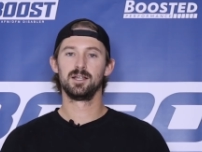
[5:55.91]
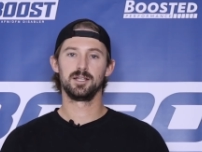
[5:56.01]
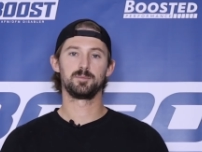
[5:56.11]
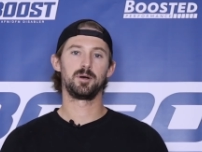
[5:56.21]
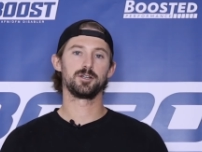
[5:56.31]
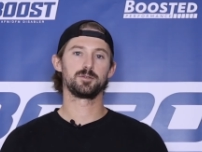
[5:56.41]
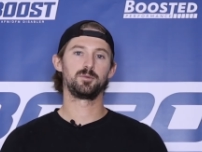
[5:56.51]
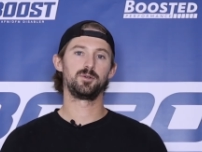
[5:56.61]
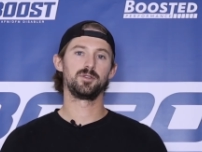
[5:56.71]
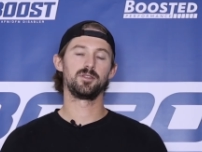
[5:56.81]
it's
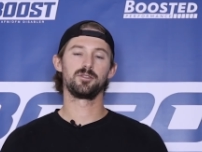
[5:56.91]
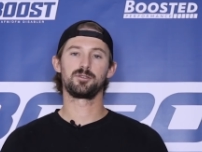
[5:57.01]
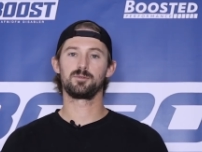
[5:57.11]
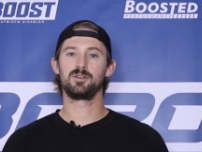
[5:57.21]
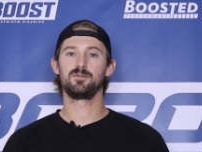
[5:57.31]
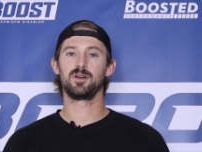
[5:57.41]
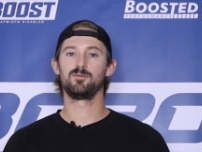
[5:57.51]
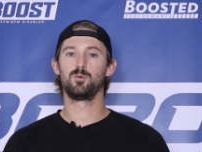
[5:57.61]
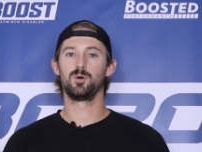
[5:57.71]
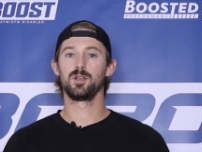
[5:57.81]
possible that the
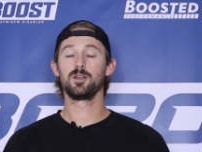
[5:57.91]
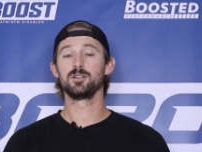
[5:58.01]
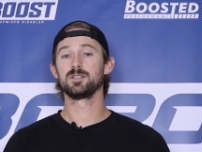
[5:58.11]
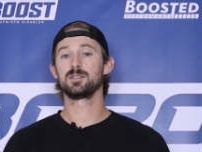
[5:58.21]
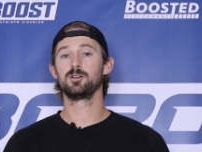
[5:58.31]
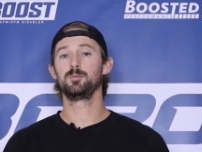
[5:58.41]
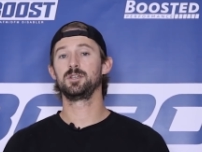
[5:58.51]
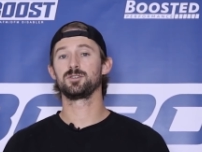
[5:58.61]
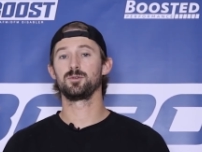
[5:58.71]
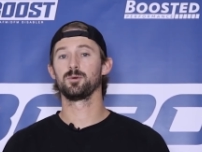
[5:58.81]
351 could still be
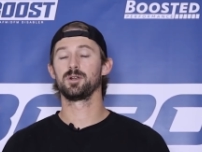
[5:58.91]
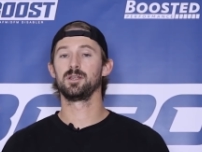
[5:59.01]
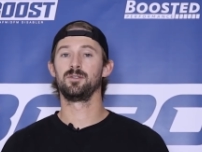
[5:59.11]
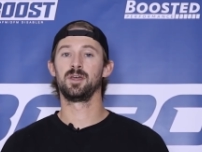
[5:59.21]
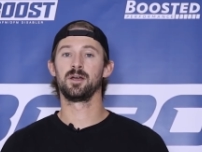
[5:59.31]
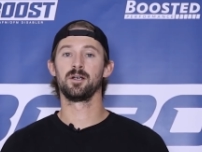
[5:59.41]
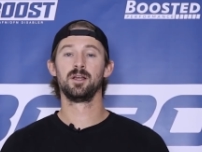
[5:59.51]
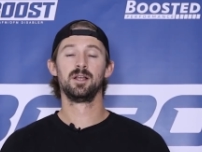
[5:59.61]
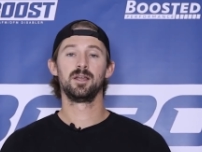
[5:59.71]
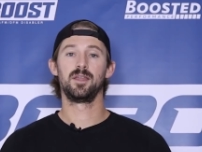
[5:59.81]
stored in there
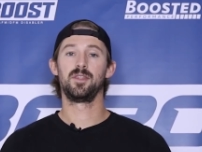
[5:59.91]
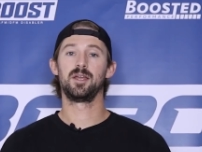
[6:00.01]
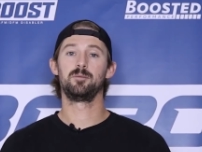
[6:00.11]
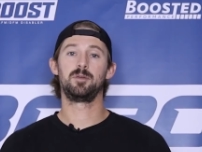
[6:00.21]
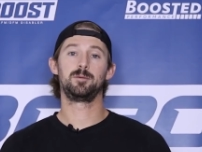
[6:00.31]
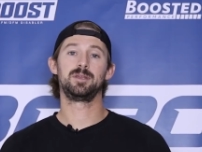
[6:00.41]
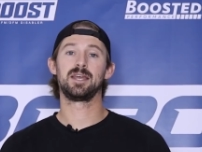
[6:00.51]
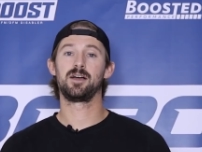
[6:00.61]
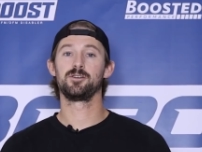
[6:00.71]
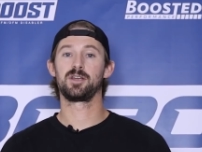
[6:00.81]
and then maybe now now